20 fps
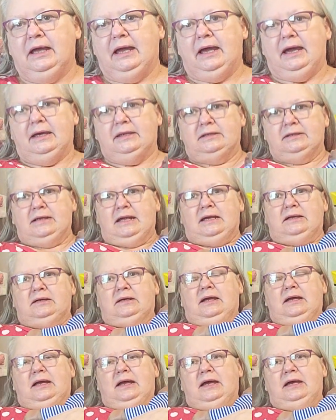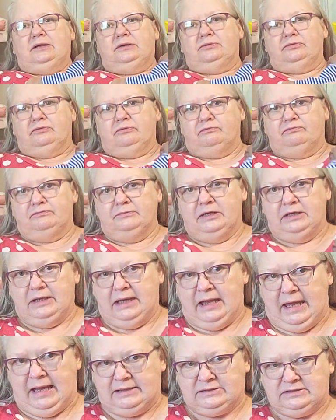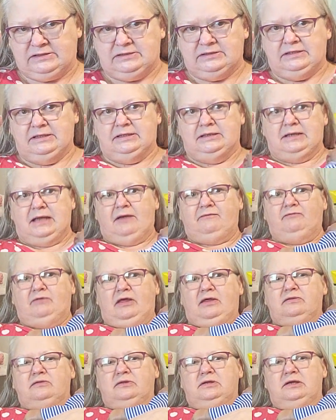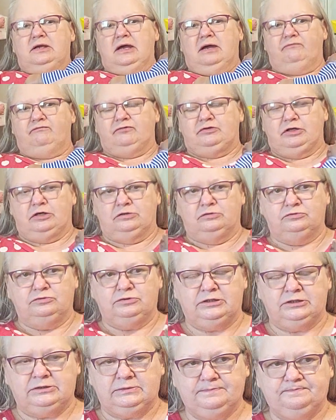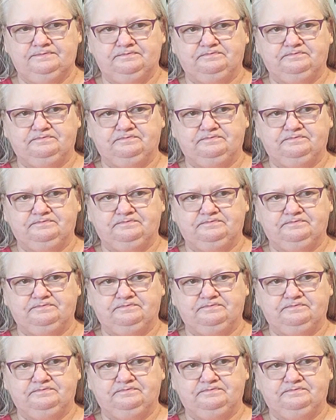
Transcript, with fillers: had an had a accident. I, I think I've told it.